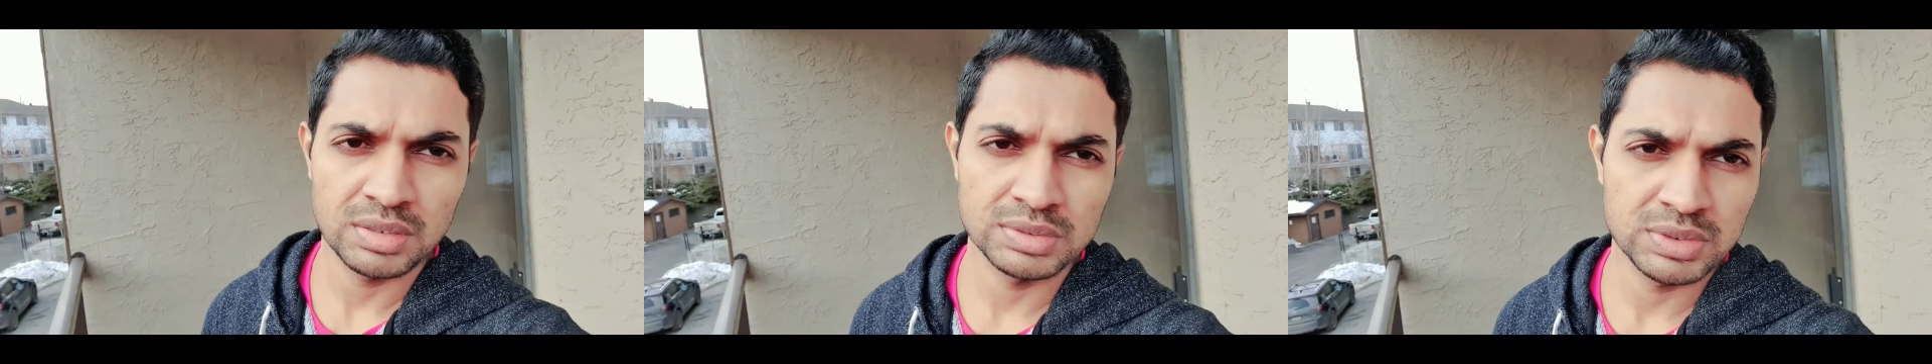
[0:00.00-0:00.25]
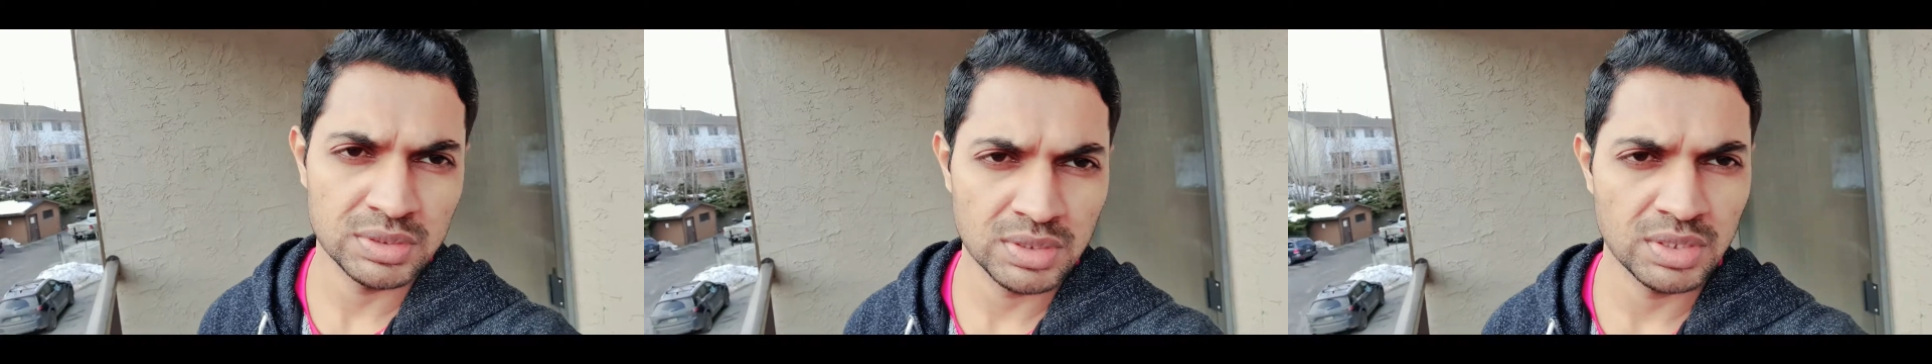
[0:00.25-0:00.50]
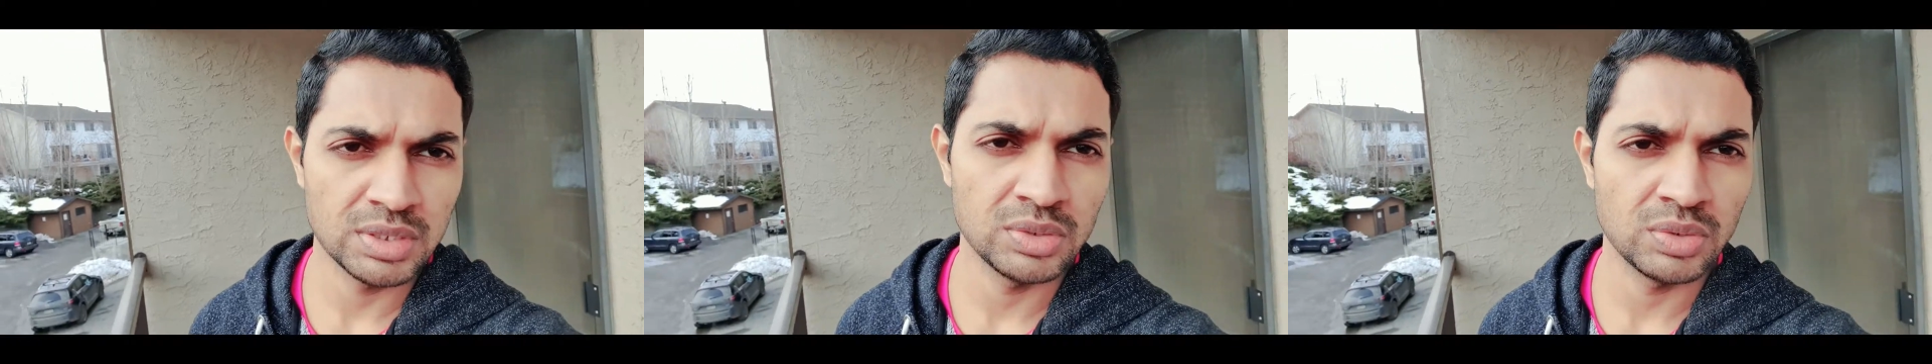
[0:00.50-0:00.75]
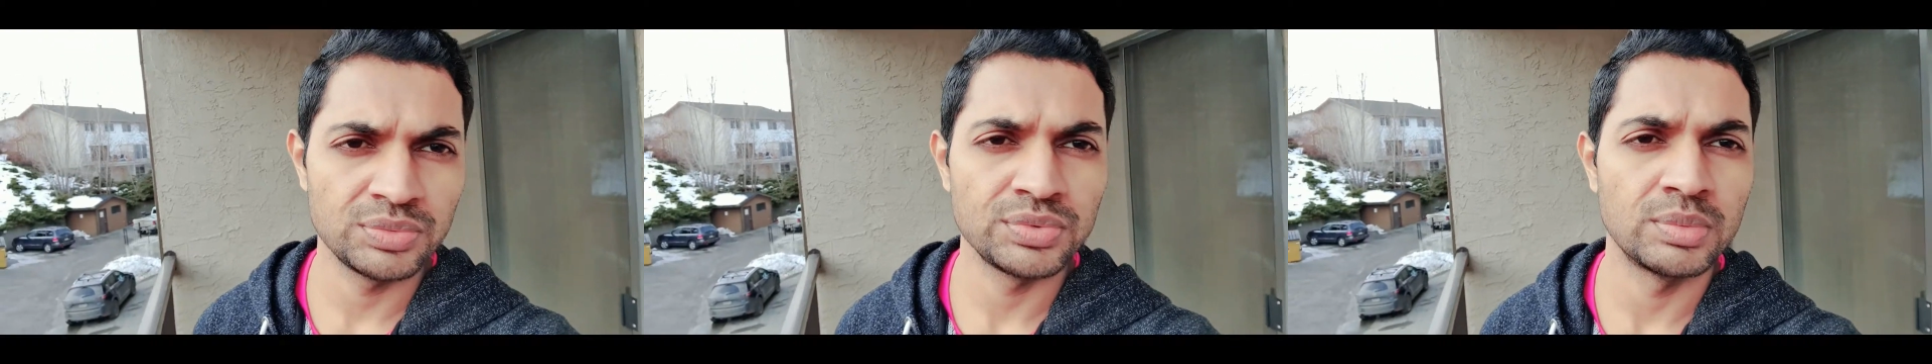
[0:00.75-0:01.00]
say 3
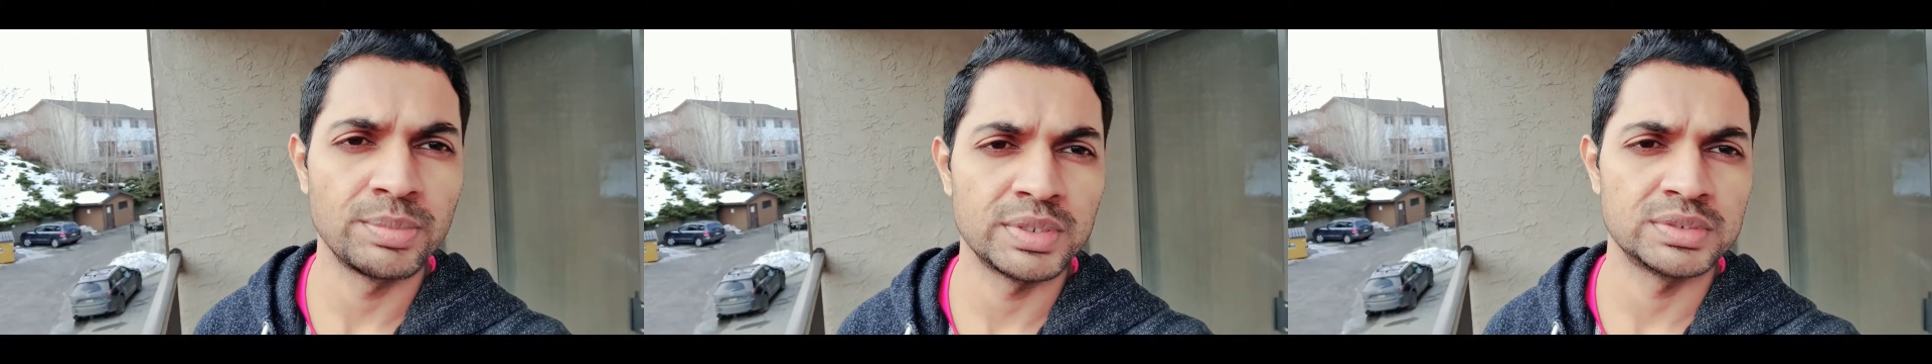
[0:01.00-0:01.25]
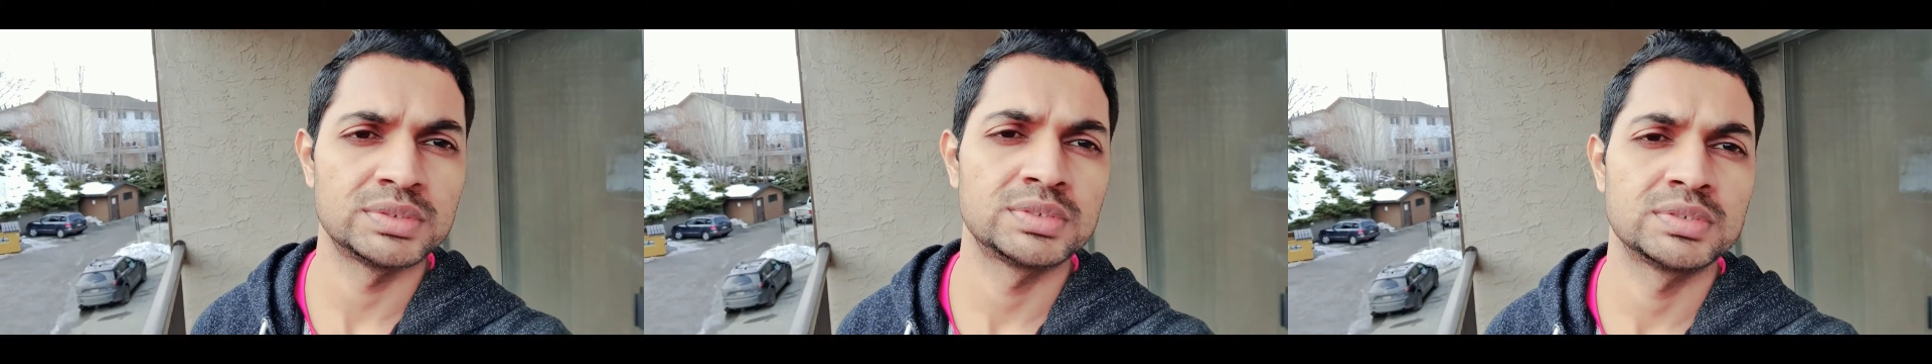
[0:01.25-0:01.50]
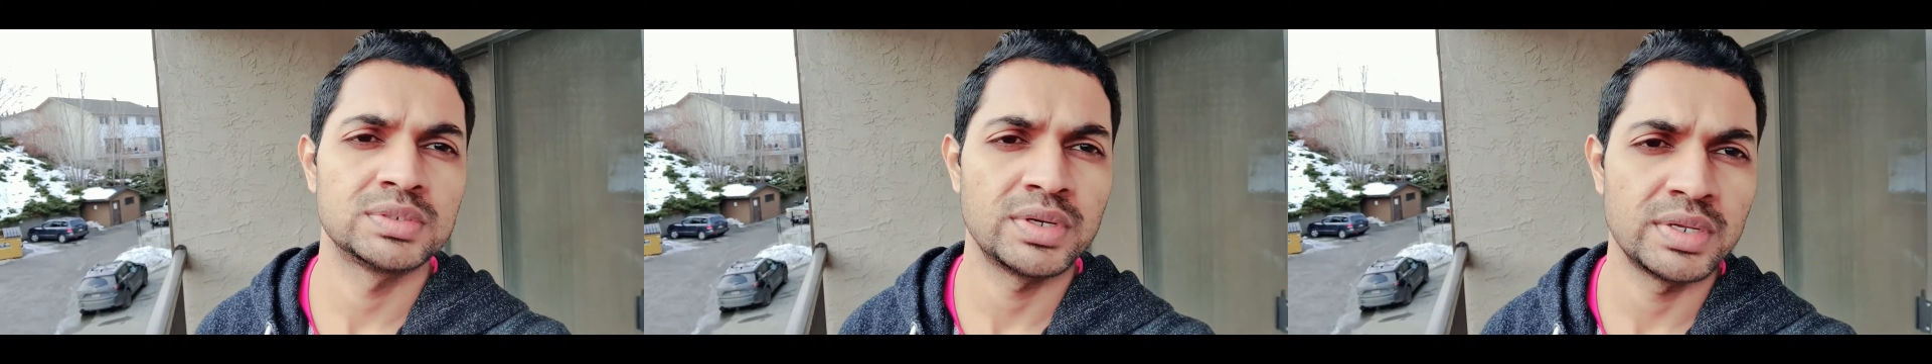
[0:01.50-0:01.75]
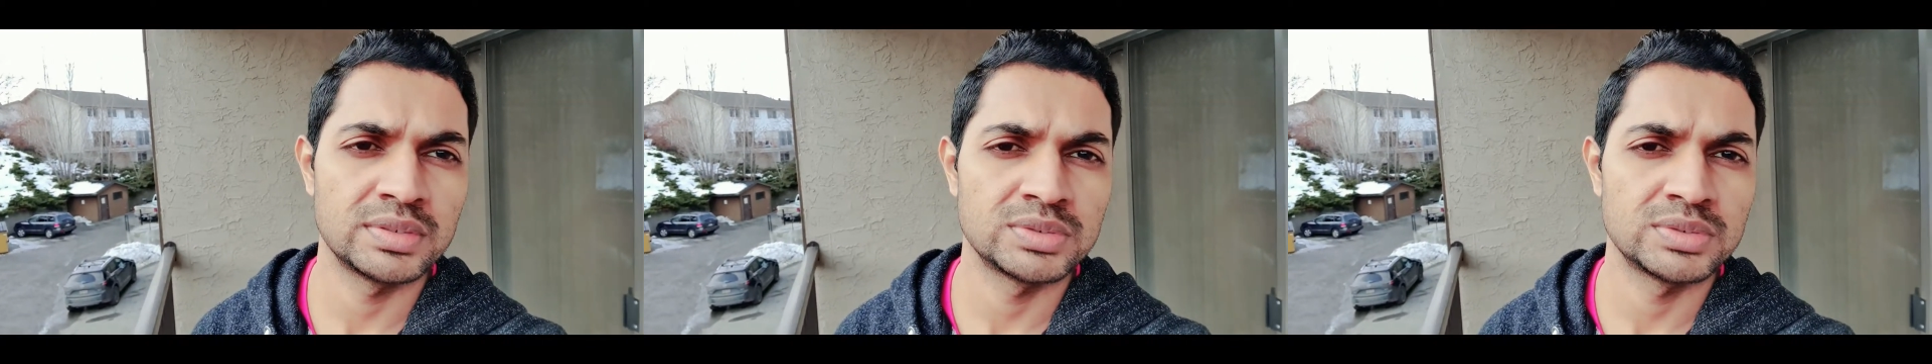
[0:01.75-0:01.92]
or 4 months, right?